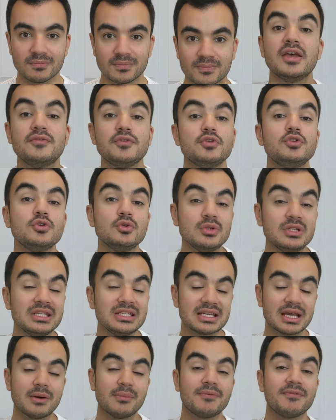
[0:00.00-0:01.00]
If you do need
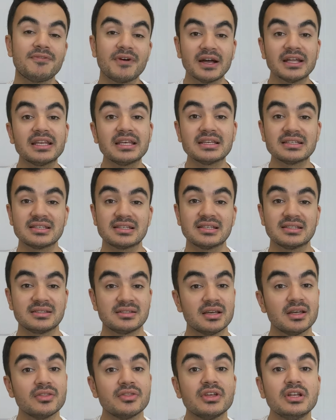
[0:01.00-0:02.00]
help finding a
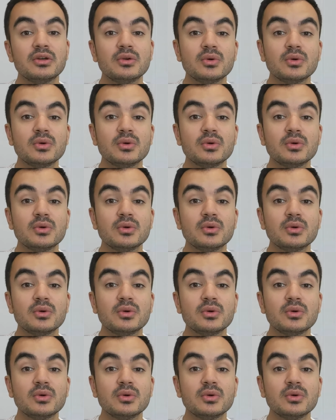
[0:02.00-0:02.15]
solicitor, the